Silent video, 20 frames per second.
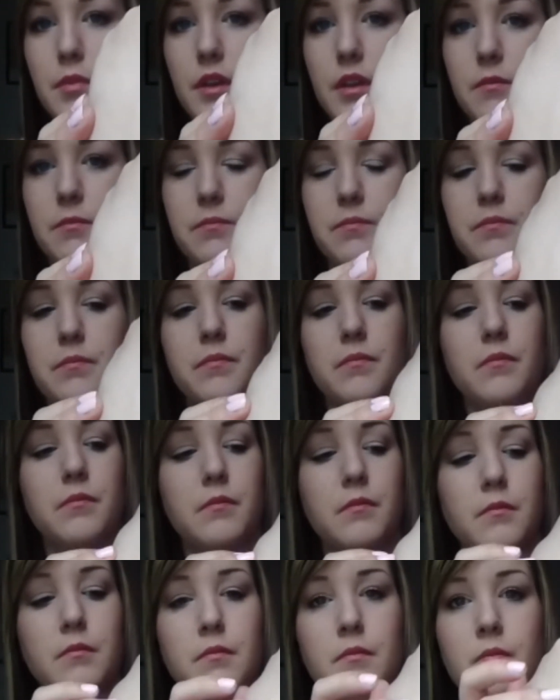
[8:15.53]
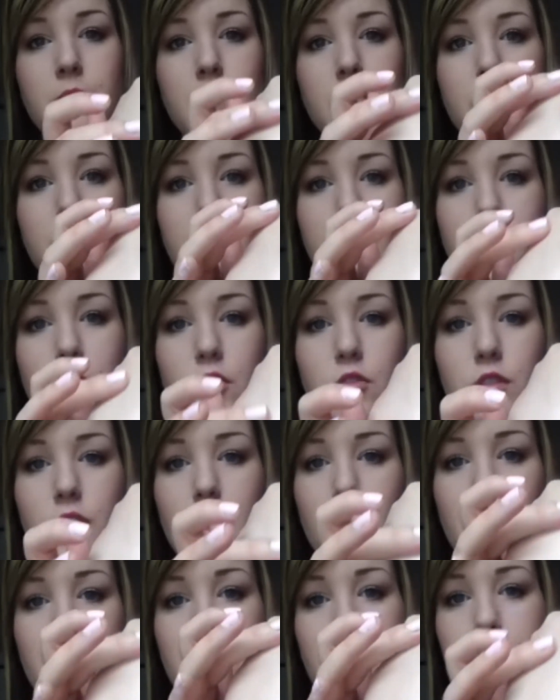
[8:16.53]
but I just,
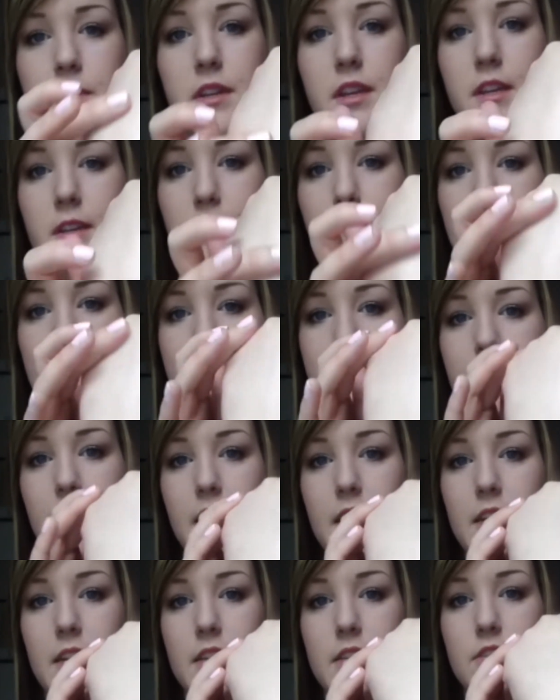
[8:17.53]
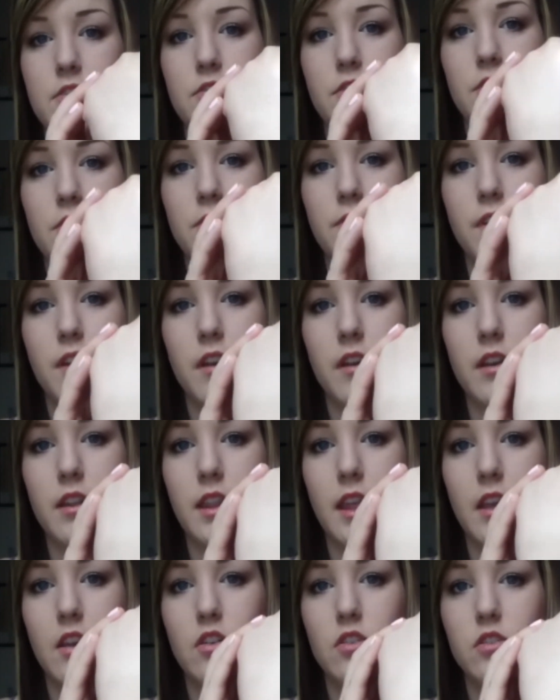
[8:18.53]
like, rubbed it into my skin, and it's just very,
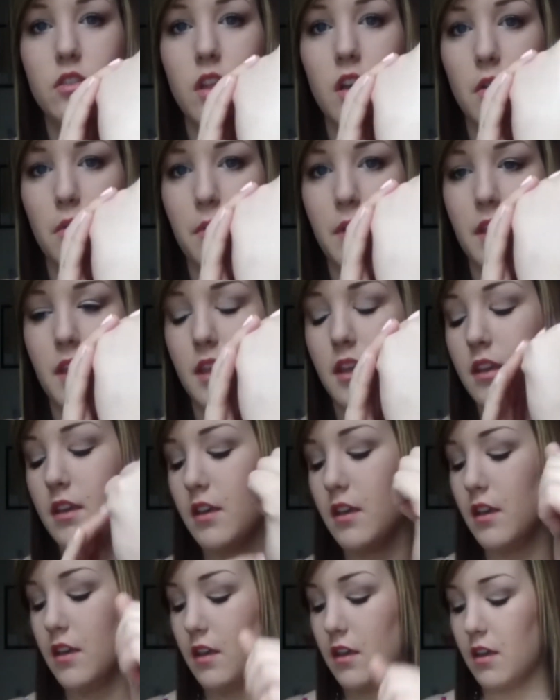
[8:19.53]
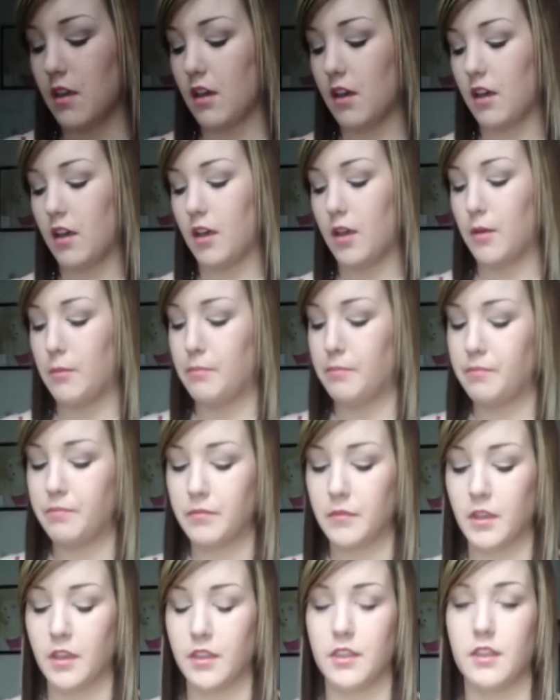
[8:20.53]
like, glowy.
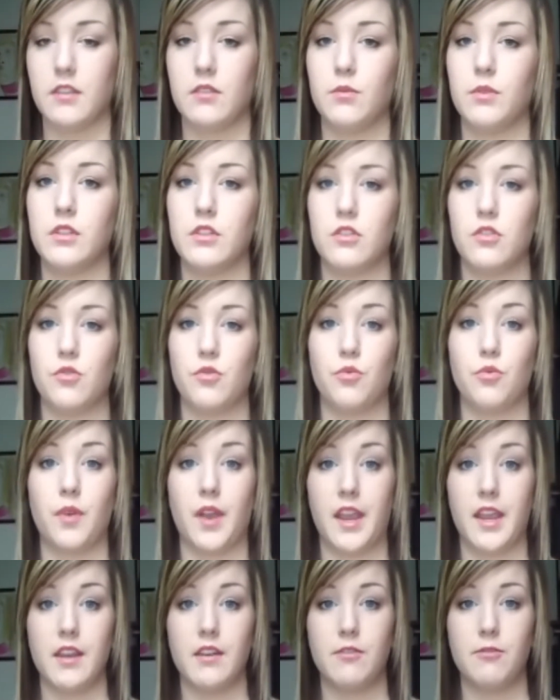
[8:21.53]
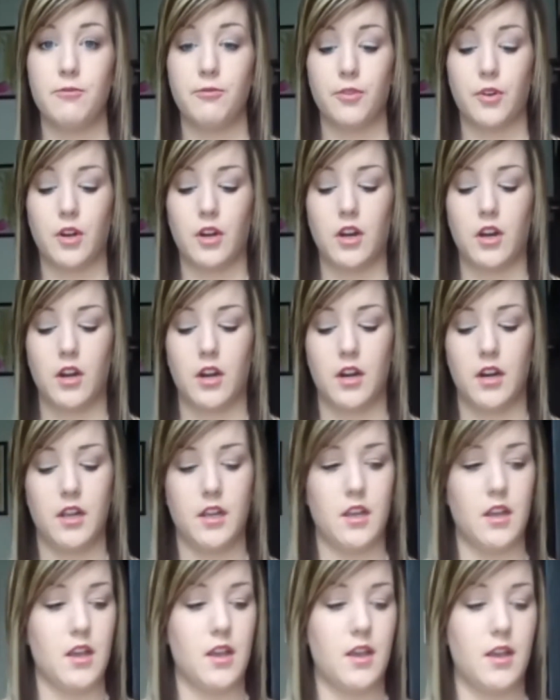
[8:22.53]
This one's great for,
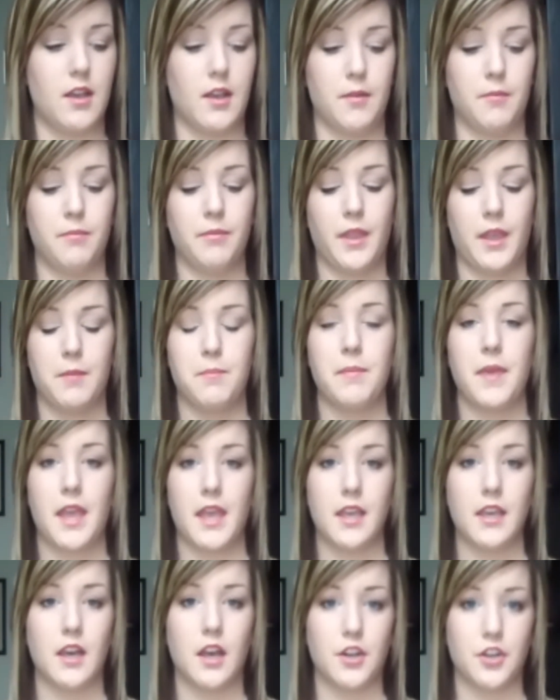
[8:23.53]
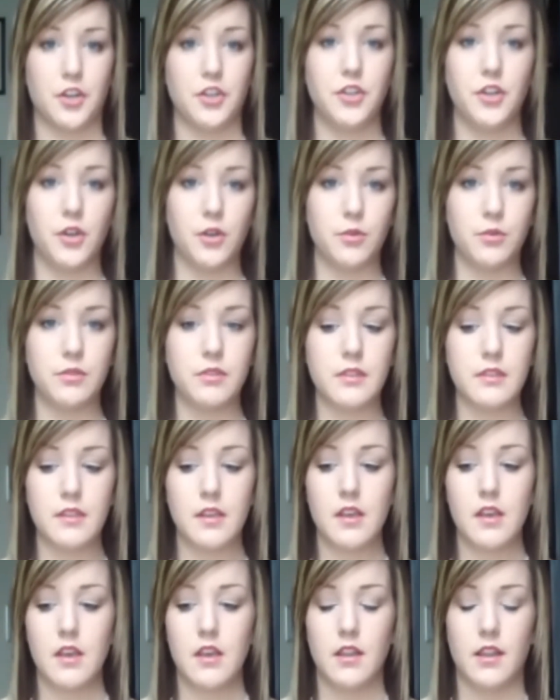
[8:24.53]
like, pink undertones.
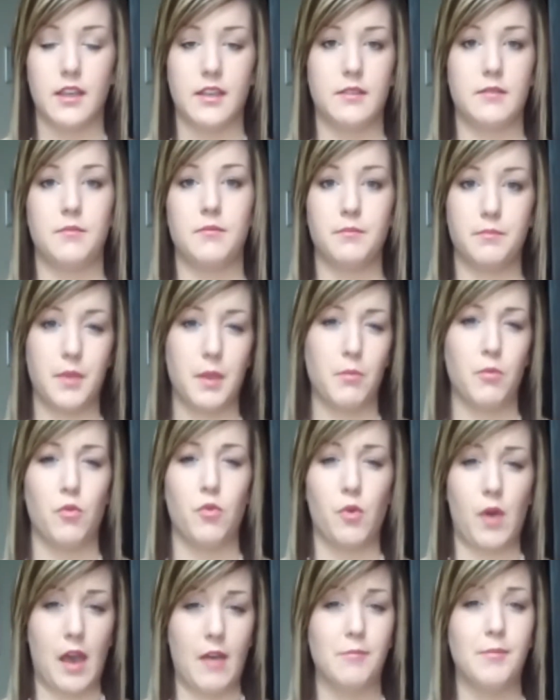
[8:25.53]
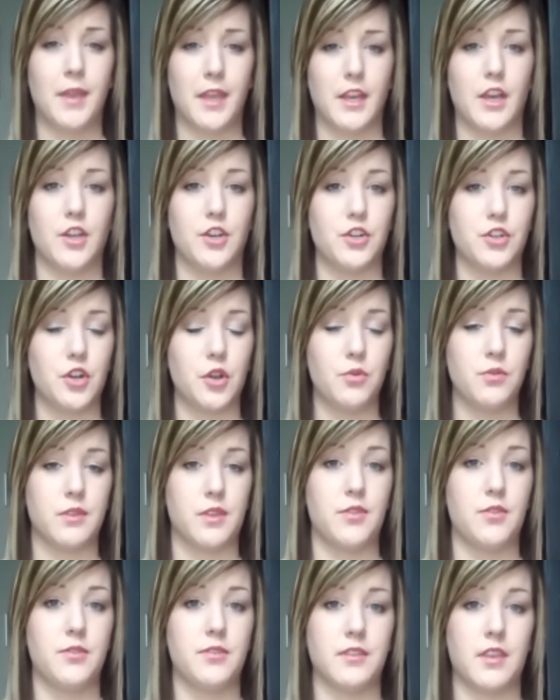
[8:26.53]
Like, people who have pink undertones
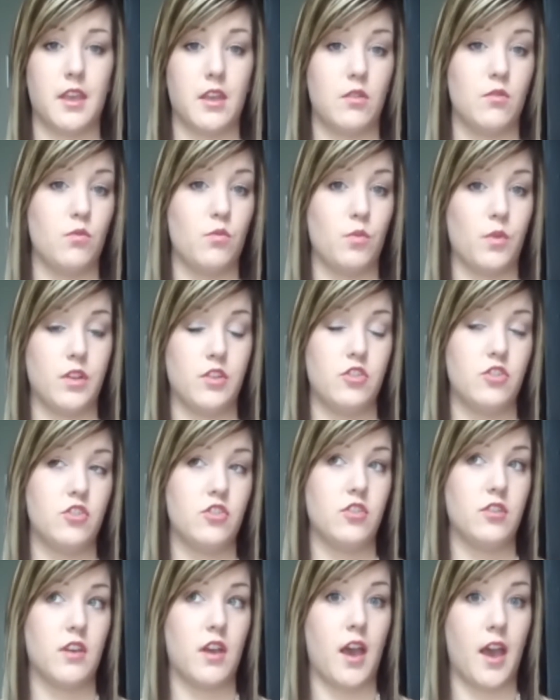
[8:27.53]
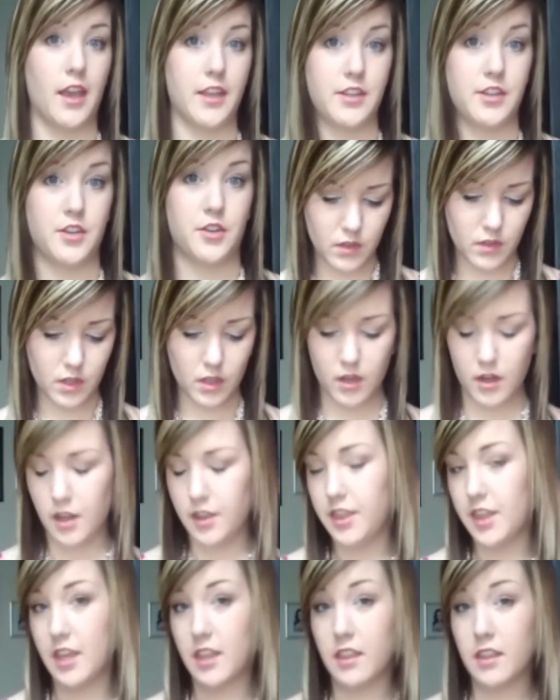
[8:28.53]
in their skin, which I do. And
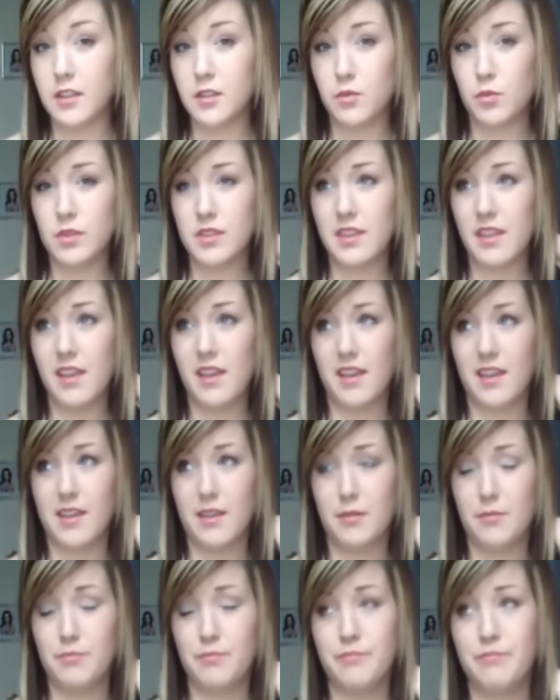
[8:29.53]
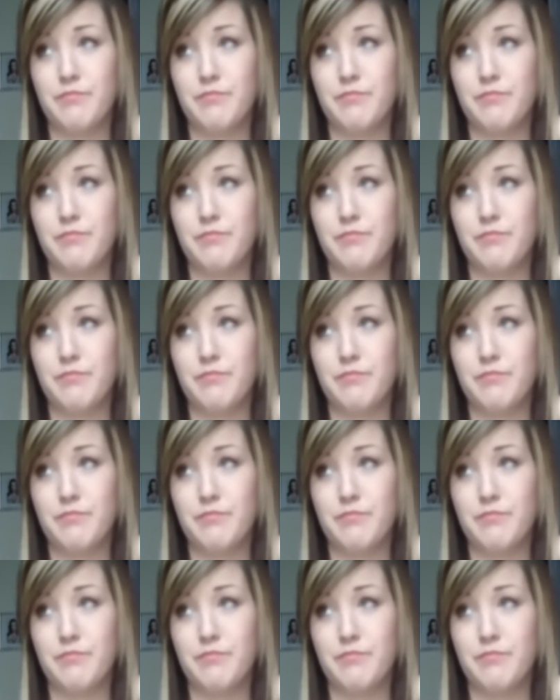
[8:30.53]
I think this was, like,